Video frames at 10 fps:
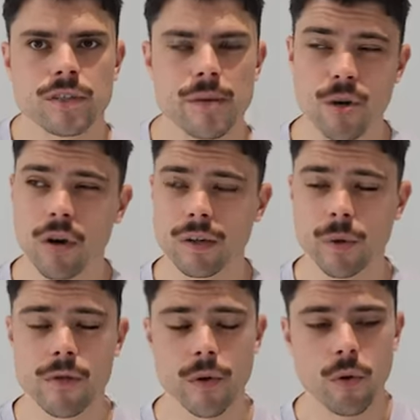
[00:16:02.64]
Tipped
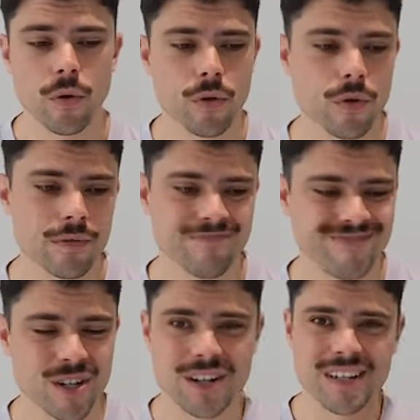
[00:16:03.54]
Collingwood over Hawthorn.
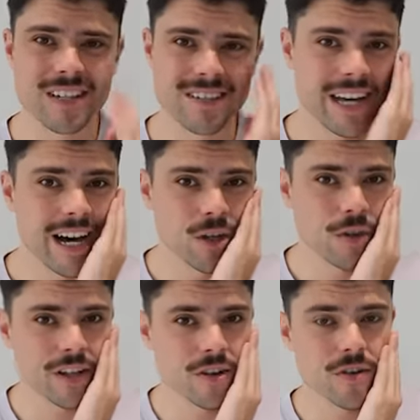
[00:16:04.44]
You could easily argue
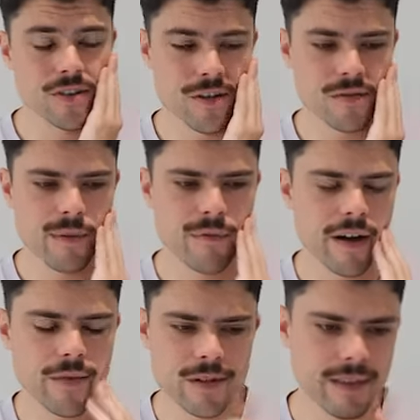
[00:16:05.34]
they don't deserve to be
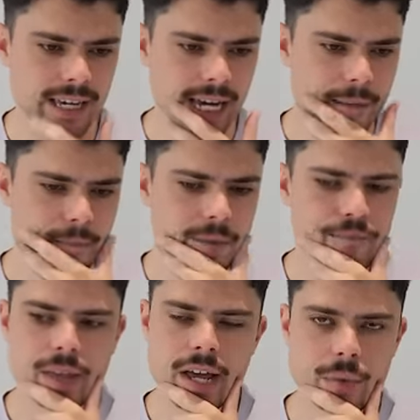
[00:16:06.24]
favourites in that game. But
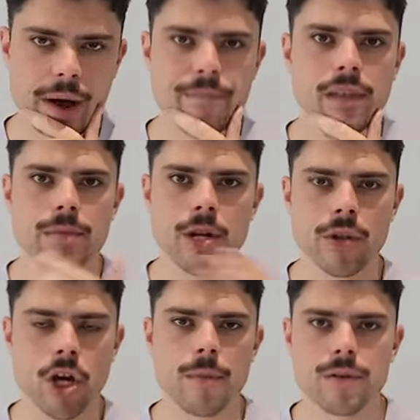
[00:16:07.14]
anyway, let me know
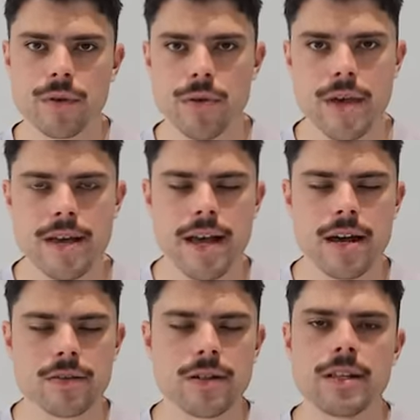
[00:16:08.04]
in the comments what you think,
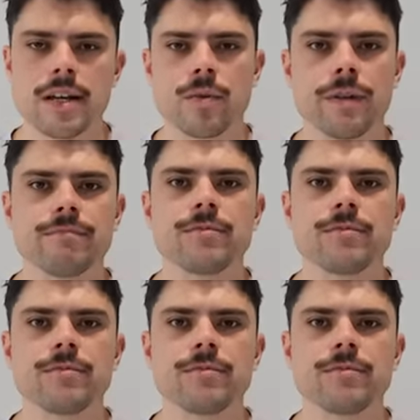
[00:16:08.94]
and I'll see you in the next one.